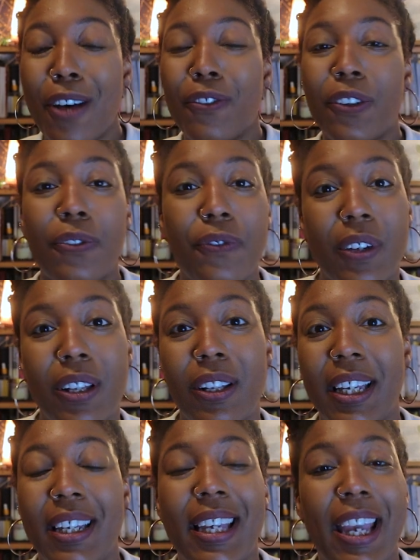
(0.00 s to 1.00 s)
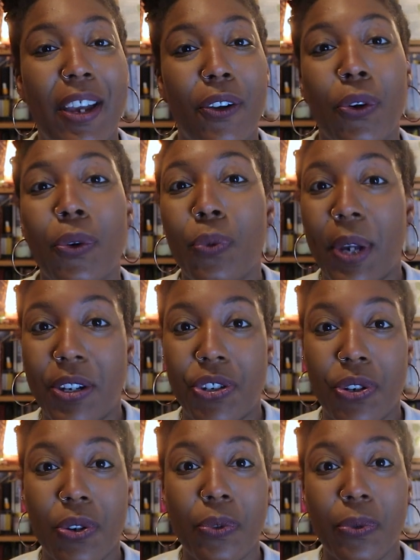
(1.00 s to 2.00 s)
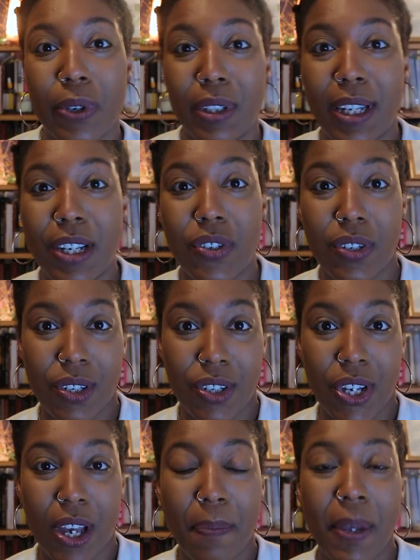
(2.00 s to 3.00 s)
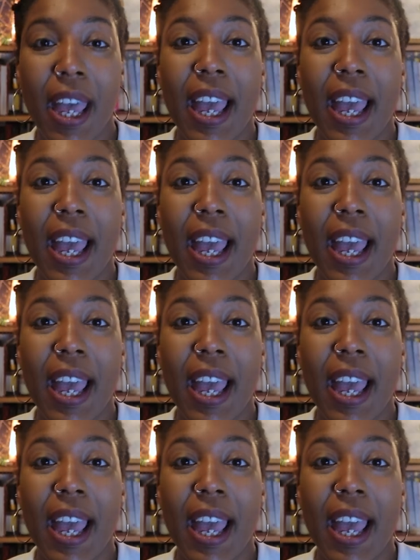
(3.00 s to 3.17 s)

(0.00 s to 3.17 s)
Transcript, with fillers: fulfilling interracial relationship?